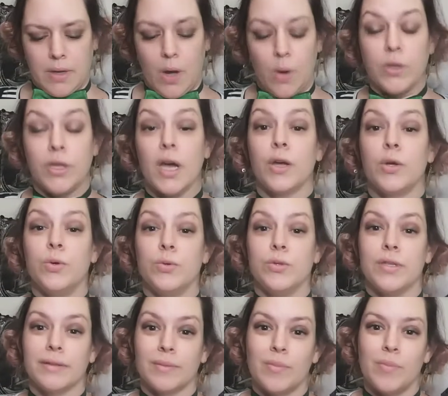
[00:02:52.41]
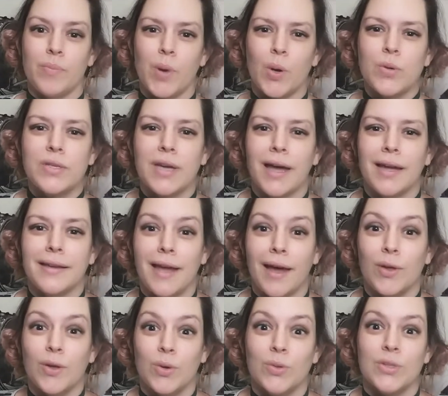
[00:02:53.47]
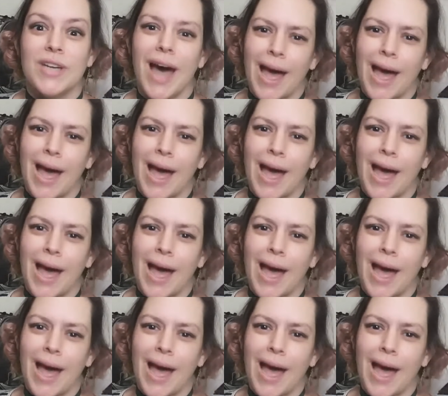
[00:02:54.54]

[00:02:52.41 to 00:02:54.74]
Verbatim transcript: Oh, Yakut. Bowtie Yakut.